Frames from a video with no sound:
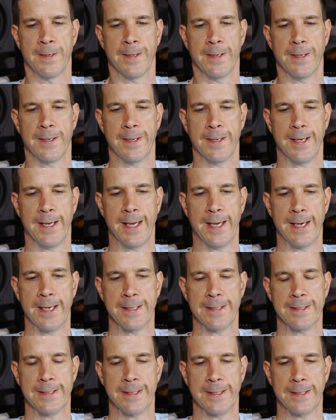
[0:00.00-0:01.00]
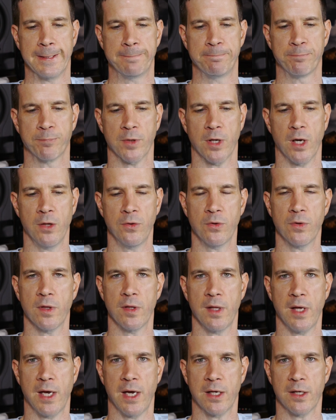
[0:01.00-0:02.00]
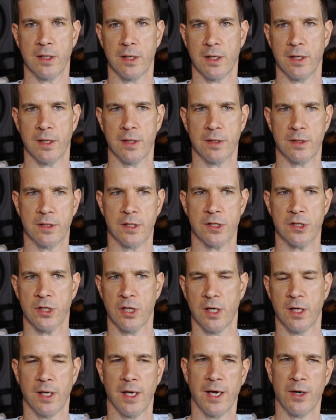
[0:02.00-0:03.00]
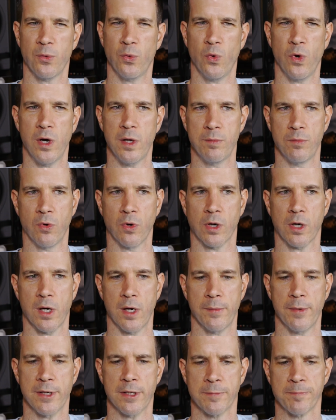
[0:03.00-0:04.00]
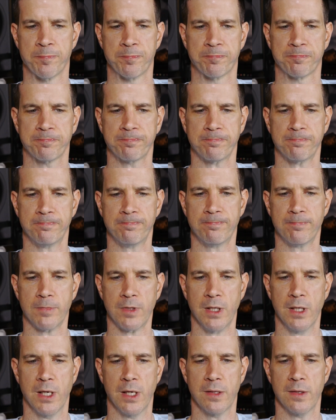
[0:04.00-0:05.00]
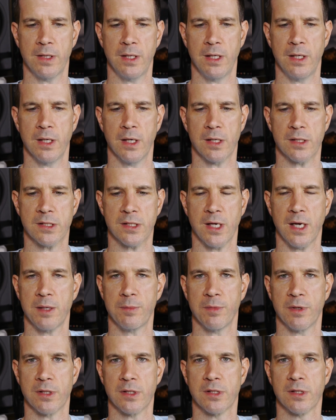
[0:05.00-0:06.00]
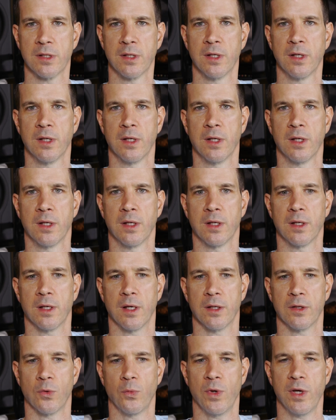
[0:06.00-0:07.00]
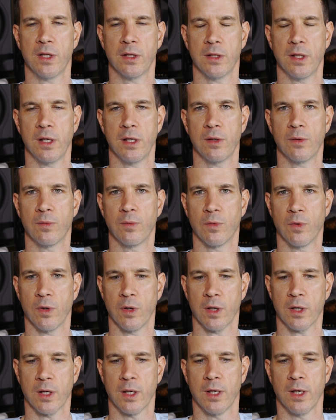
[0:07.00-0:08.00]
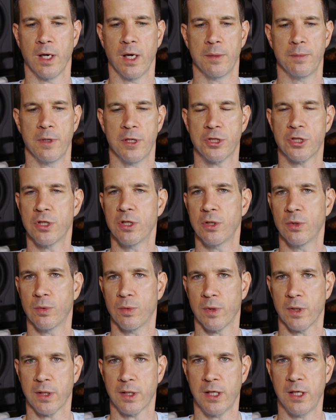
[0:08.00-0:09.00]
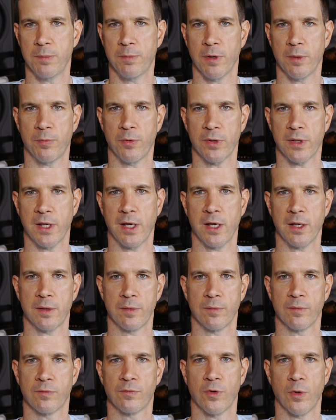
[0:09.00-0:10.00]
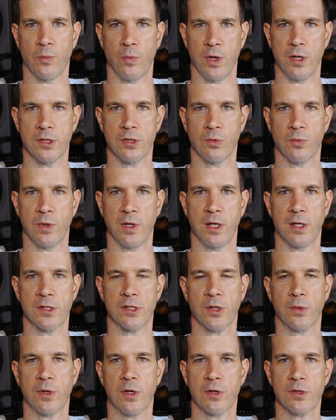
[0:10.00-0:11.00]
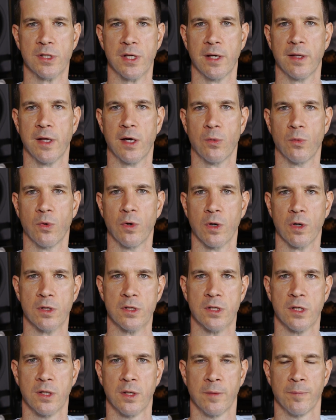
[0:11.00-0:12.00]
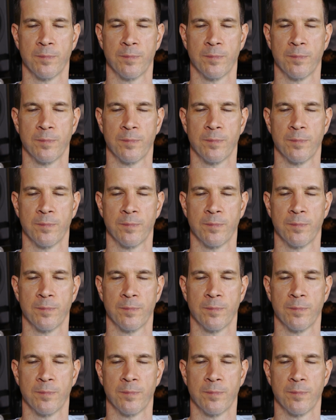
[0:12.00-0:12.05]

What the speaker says: Other than that, just one more comment. The assignments, the weekly work. I mentioned you'll want to keep up with that from week to week. So here's how that works.